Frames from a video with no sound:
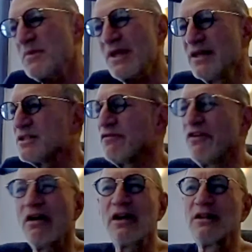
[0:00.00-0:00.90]
It's a
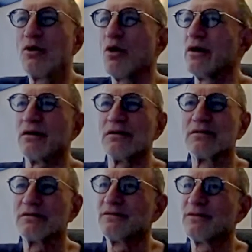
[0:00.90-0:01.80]
very loyal
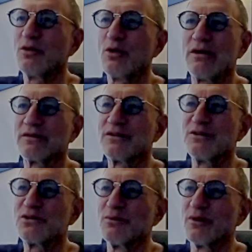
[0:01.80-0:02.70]
consumer.